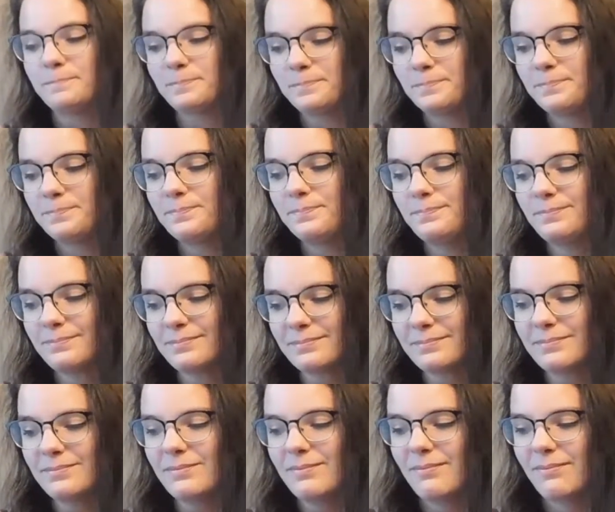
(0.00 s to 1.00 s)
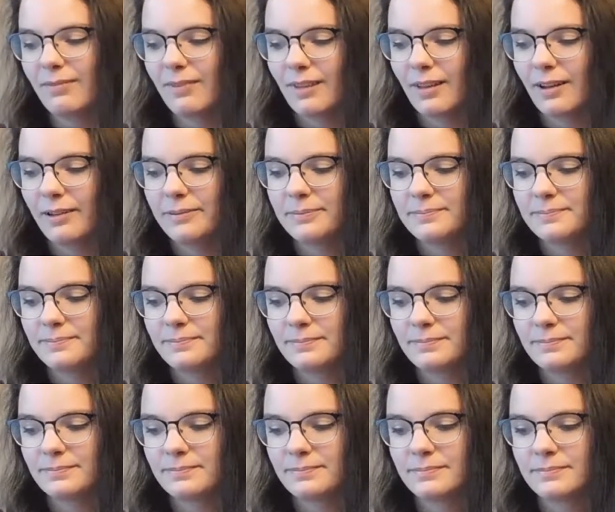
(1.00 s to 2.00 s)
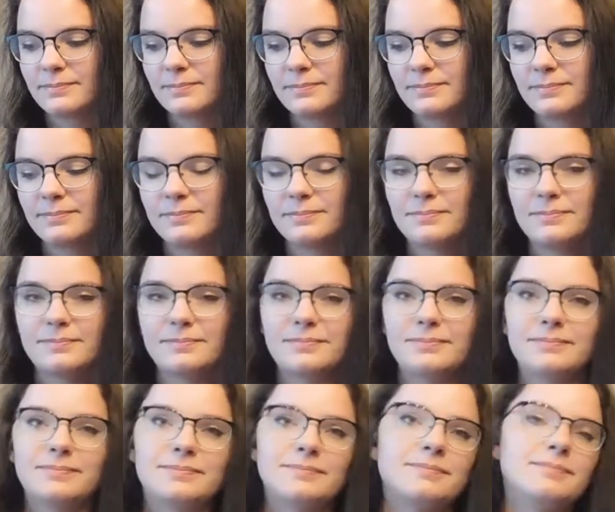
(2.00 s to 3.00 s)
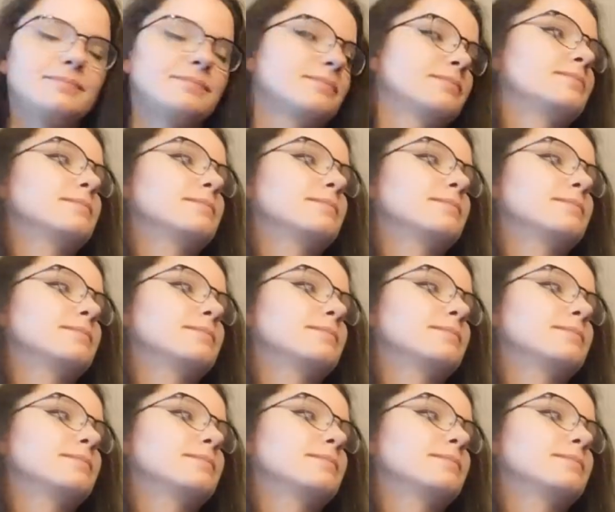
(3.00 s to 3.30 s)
The person shown says nothing.